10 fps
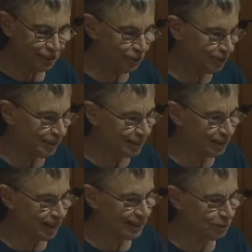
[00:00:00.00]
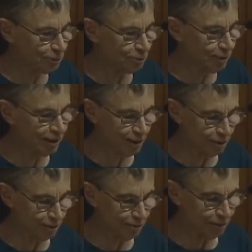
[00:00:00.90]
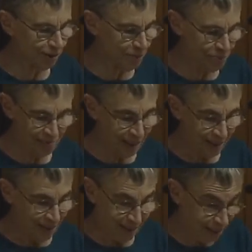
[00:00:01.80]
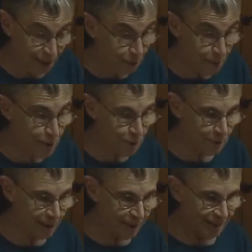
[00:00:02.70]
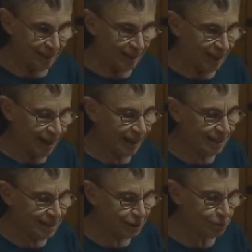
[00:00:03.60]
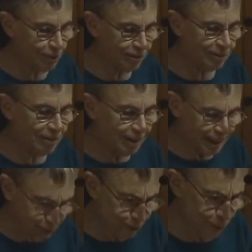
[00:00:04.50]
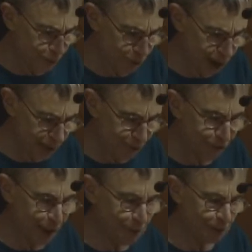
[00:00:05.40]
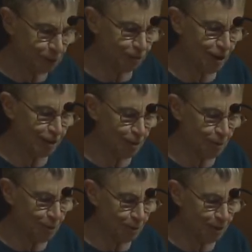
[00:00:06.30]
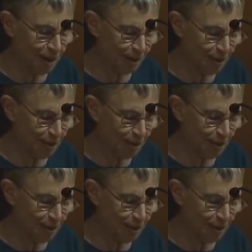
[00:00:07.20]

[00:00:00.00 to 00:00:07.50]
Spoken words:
it into another poem. And this one is from a rather famous Fado poem